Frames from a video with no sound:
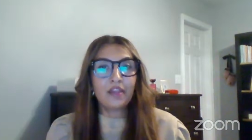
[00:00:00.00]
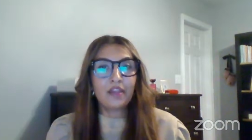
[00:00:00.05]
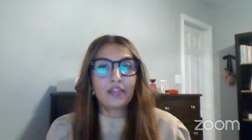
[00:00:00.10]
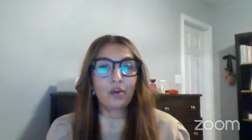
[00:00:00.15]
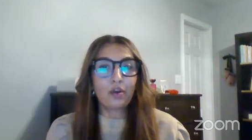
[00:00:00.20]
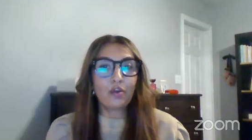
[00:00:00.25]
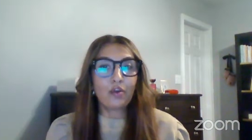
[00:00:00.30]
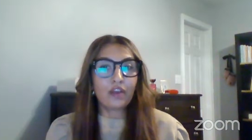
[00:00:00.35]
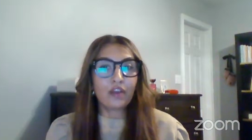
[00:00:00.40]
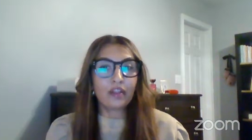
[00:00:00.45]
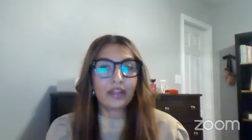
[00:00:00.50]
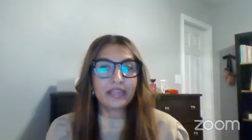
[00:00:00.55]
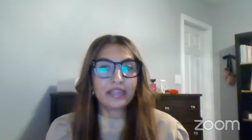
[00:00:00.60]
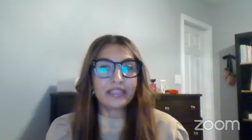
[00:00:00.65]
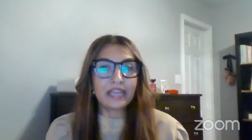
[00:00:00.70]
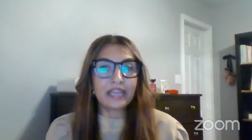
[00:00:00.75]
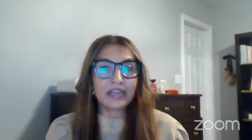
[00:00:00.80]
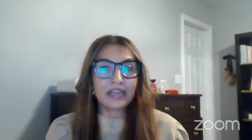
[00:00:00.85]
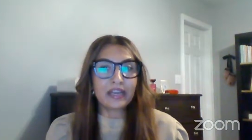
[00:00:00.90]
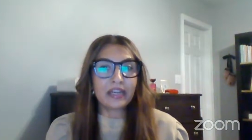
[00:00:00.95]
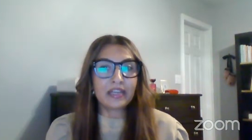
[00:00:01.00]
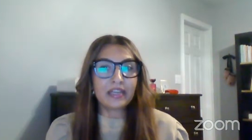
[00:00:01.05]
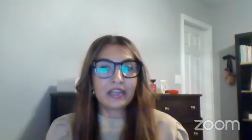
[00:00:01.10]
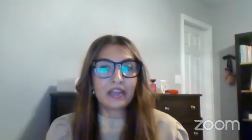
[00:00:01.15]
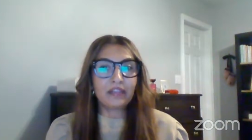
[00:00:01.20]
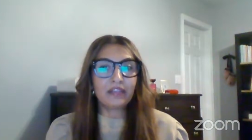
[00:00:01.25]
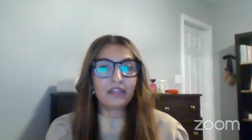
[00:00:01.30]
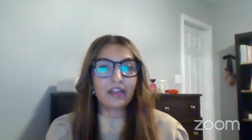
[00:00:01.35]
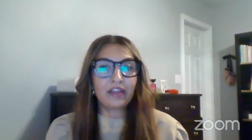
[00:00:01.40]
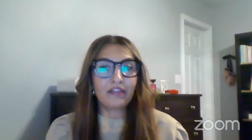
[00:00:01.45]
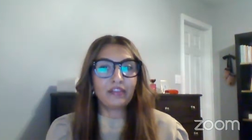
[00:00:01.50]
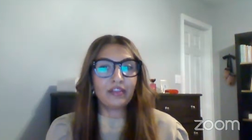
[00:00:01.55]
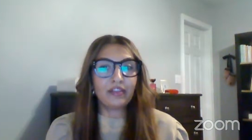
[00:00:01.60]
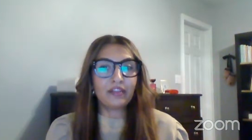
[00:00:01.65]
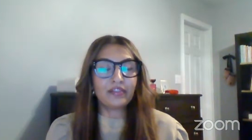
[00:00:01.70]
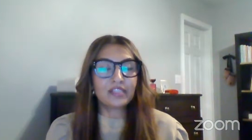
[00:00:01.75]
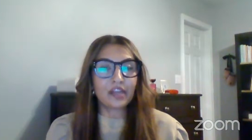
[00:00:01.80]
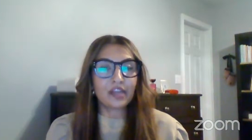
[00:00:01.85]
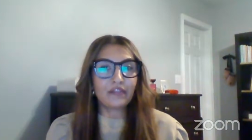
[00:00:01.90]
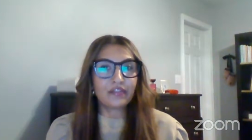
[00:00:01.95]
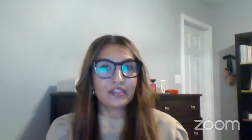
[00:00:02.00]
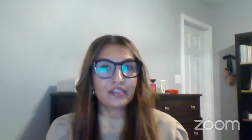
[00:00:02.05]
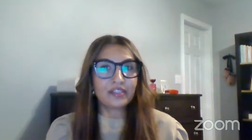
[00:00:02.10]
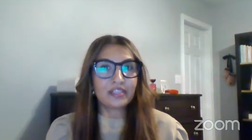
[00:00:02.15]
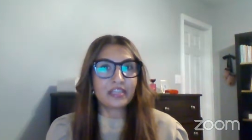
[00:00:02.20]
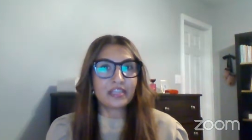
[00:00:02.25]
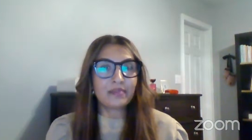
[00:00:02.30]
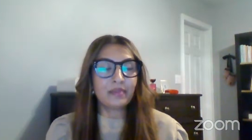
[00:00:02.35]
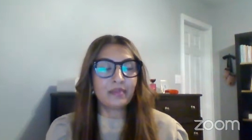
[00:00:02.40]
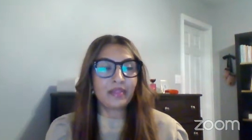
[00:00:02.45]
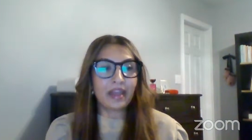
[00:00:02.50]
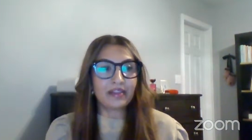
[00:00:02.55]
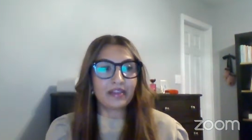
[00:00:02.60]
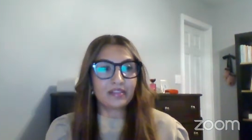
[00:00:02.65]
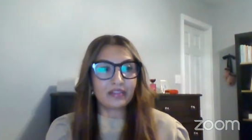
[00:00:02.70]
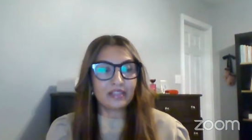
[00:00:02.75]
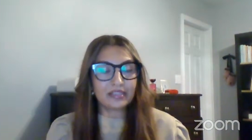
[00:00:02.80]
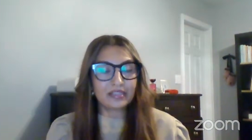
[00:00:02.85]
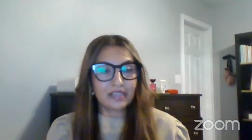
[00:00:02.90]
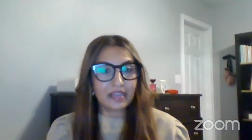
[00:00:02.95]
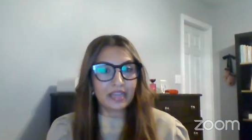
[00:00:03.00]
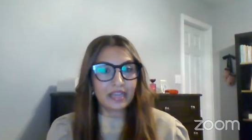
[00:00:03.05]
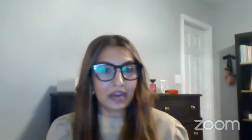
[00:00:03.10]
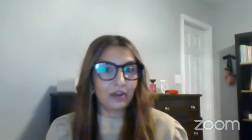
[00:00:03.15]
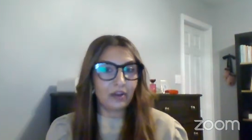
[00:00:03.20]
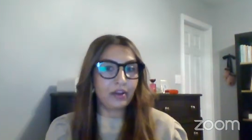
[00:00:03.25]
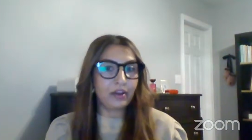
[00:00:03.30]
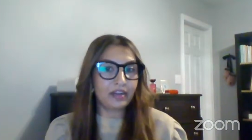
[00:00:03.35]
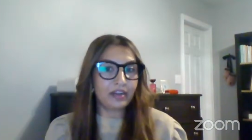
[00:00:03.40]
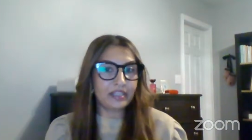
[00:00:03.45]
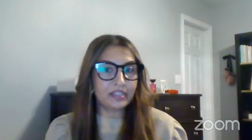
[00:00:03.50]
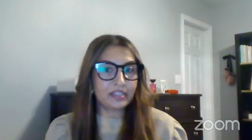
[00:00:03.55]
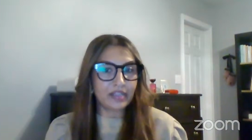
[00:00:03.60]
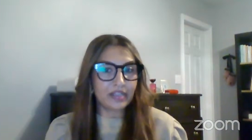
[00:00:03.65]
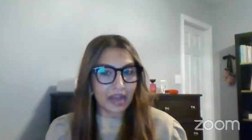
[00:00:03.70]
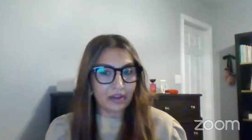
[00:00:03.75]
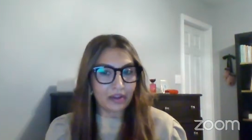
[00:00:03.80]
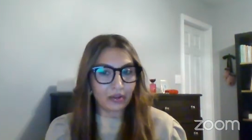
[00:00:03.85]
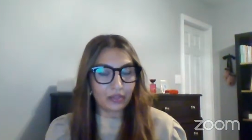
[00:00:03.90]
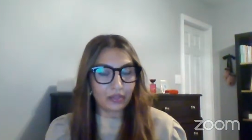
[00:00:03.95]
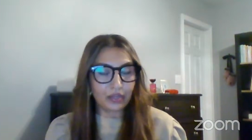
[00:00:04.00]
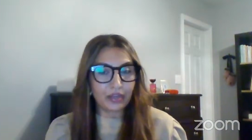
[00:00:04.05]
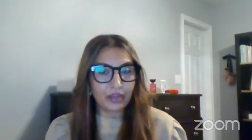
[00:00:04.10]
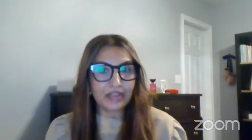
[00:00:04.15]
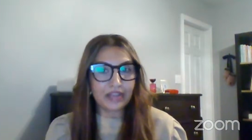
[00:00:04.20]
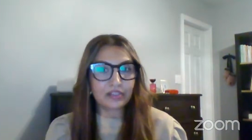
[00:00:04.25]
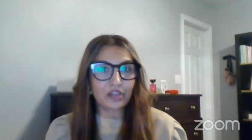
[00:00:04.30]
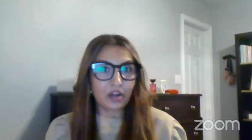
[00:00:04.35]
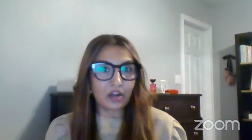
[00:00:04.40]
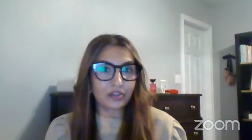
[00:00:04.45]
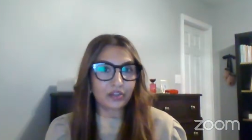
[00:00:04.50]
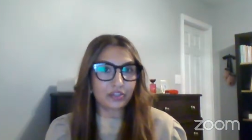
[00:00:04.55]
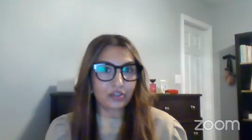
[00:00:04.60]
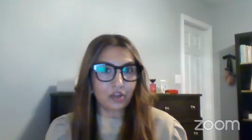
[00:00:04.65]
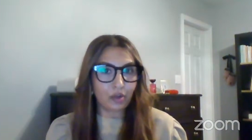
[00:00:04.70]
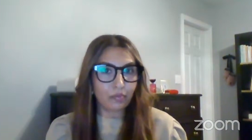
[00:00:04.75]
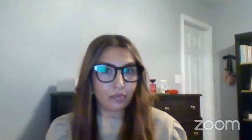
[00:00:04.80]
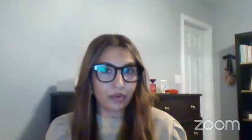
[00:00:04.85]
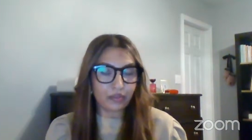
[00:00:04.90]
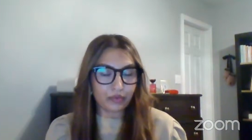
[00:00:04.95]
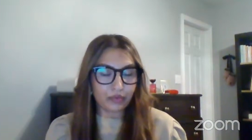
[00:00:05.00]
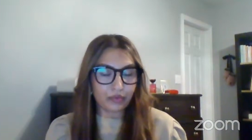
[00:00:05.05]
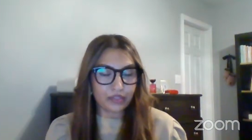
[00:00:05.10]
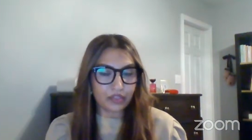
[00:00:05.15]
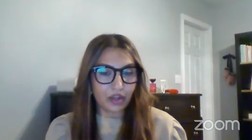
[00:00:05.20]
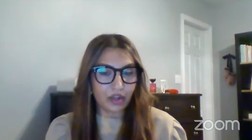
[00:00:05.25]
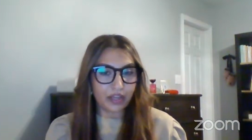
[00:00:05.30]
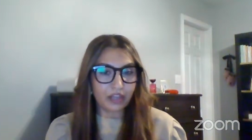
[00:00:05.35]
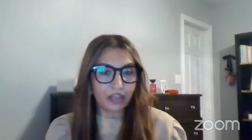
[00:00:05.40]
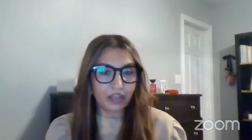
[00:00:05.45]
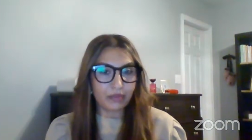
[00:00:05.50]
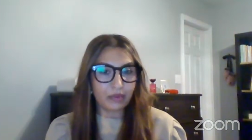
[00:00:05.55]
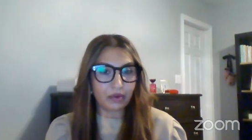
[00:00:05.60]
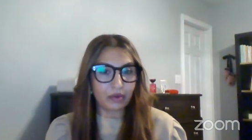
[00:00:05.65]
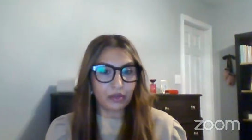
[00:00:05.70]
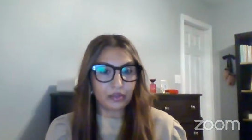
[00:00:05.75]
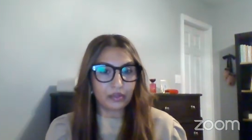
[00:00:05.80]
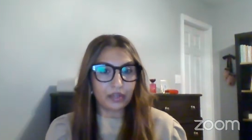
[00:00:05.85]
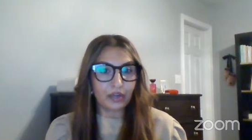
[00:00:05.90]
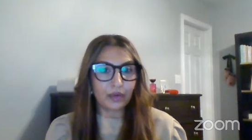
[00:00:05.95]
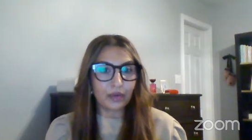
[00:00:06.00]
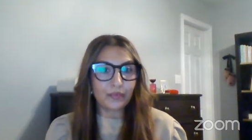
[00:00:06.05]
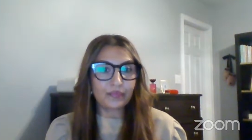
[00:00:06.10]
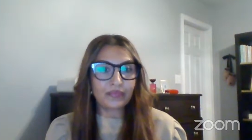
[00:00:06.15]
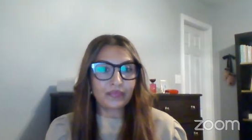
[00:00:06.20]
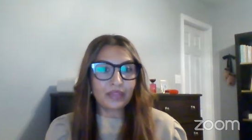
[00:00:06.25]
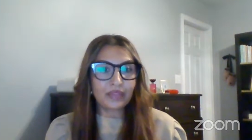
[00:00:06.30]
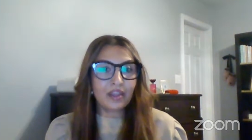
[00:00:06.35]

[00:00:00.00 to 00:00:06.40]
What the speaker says: their overall identity and level of self-esteem, and that this can carry on into adulthood, as Dr. Culbreth was talking about earlier.